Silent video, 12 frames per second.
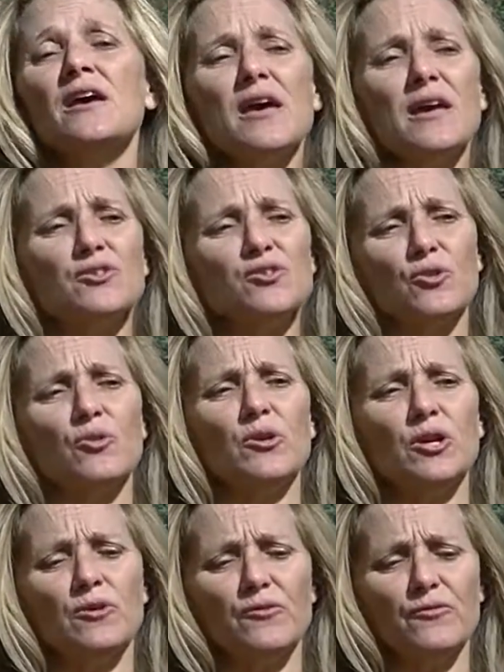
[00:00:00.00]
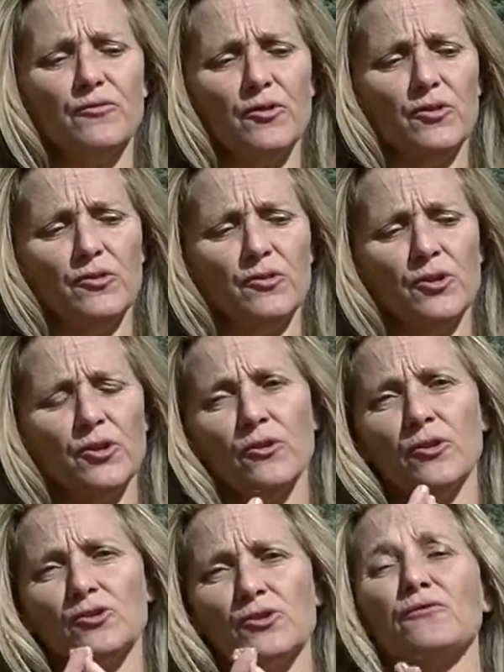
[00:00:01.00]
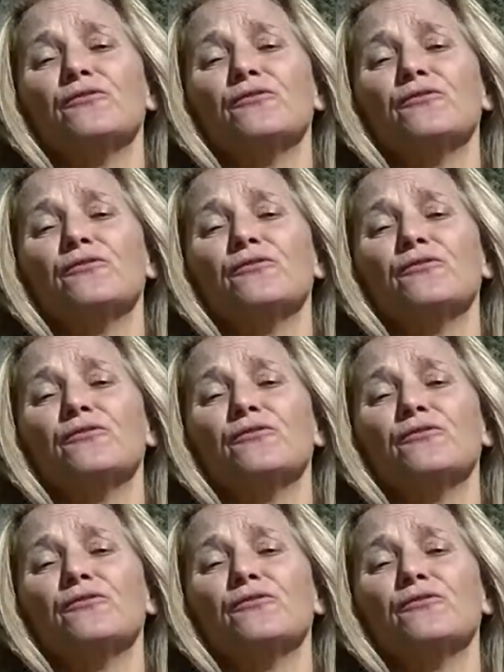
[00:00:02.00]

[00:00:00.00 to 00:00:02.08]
And so if, there's a